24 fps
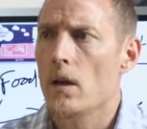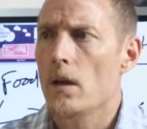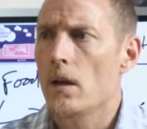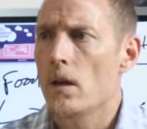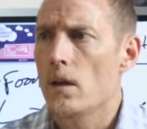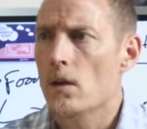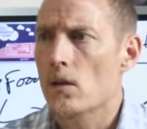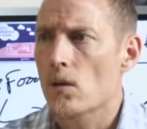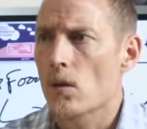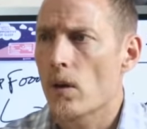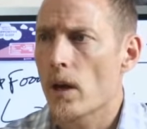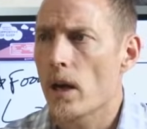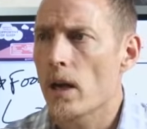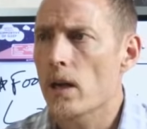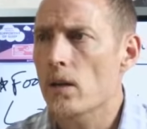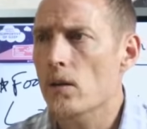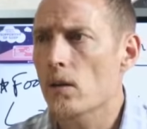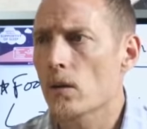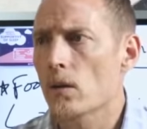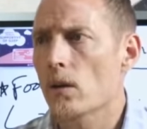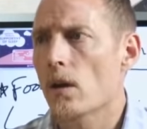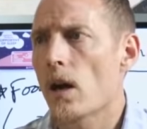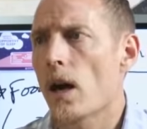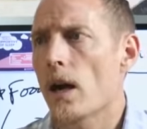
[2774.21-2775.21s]
So
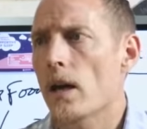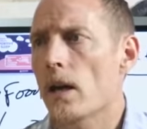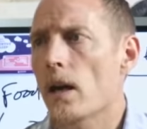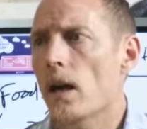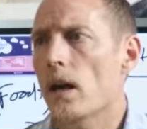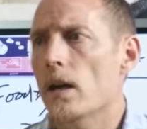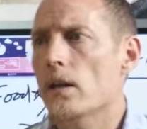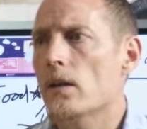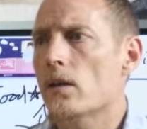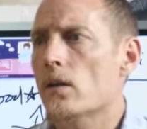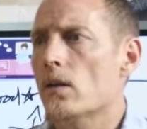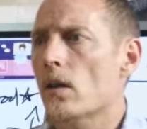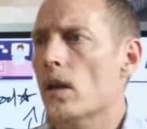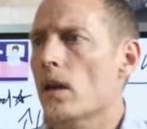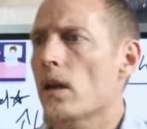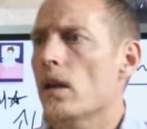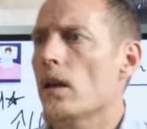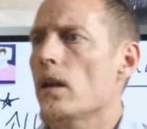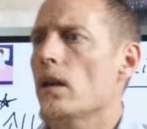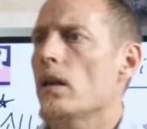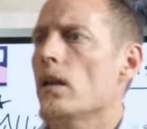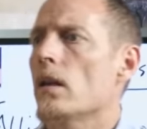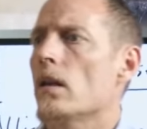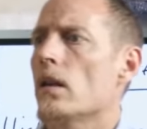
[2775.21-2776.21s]
Hazel, I, would
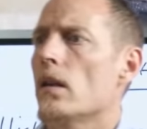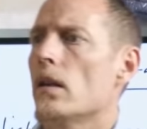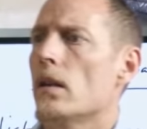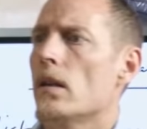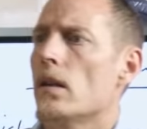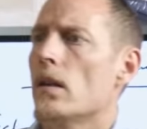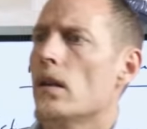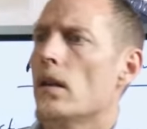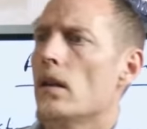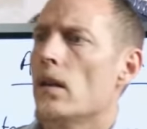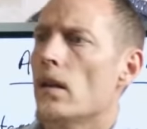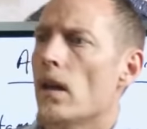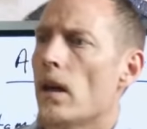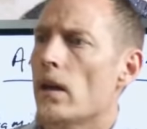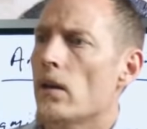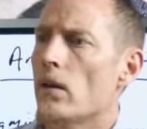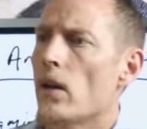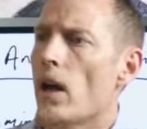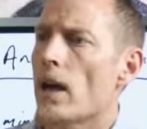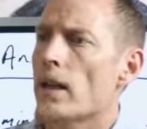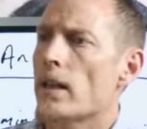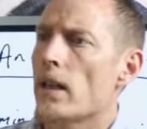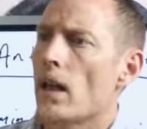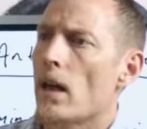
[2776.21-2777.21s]
say, I don't,
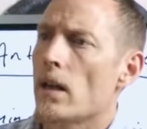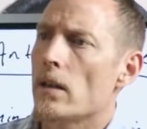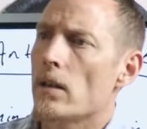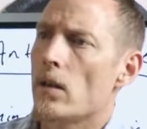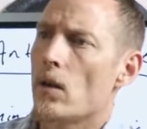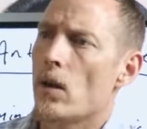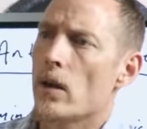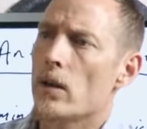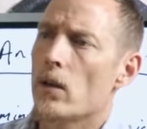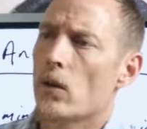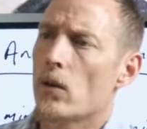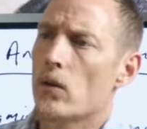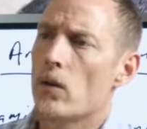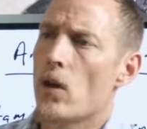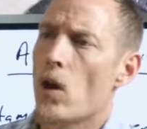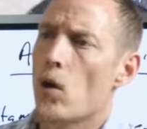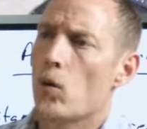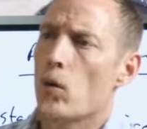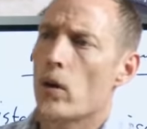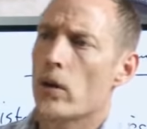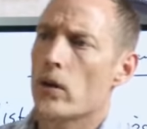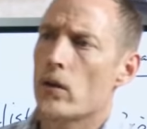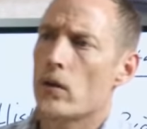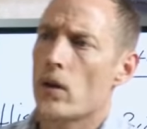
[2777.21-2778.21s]
I, I, you know, I don't know
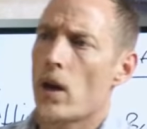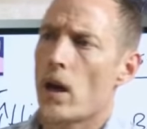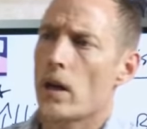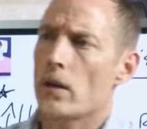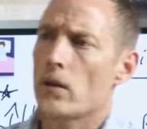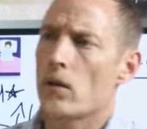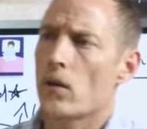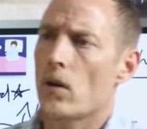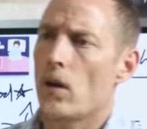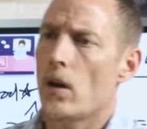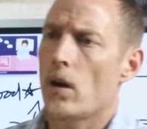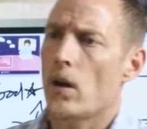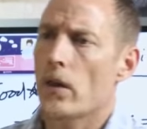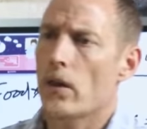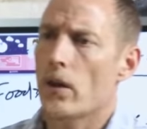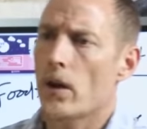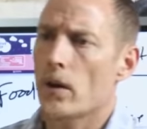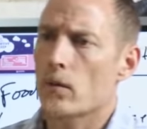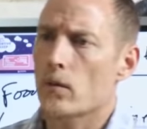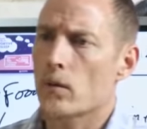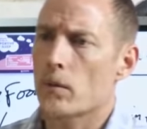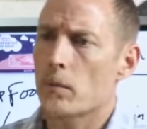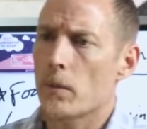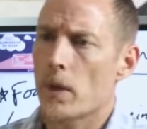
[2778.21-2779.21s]
whether or not you're on
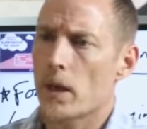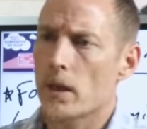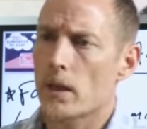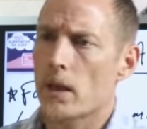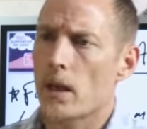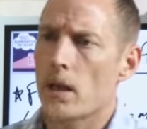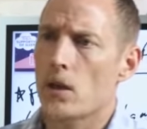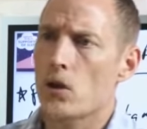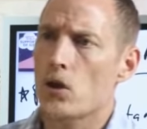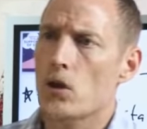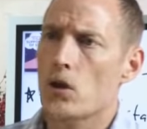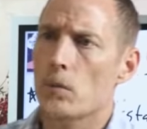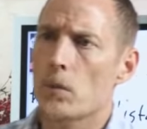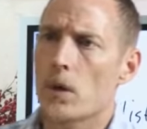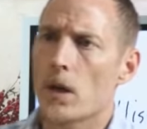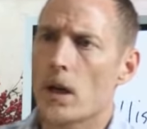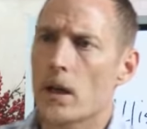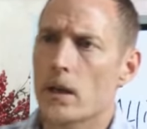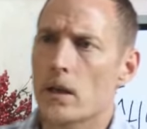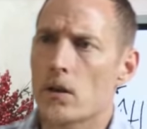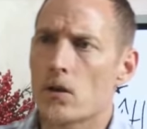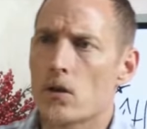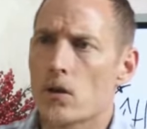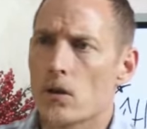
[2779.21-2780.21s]
thyroid medication, but I
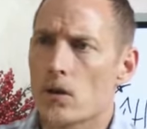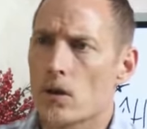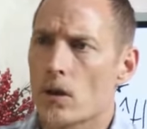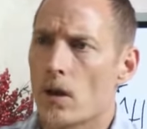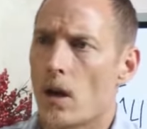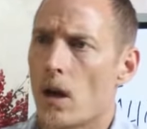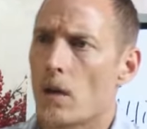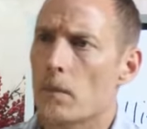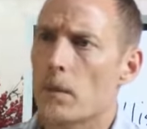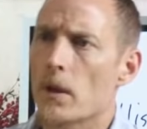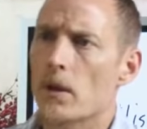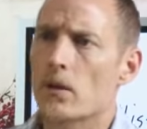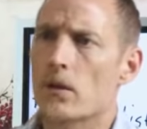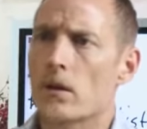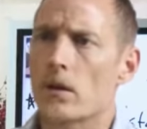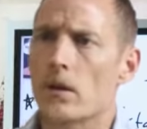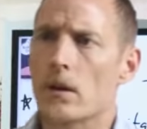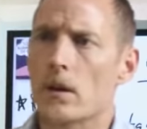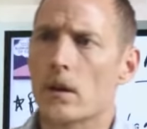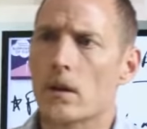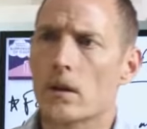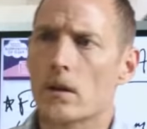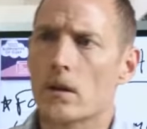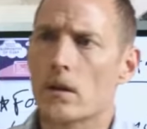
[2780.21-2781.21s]
can just comment to
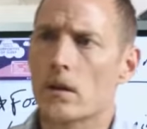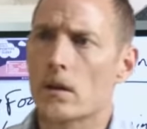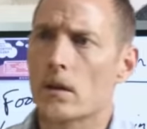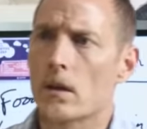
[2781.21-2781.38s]
this.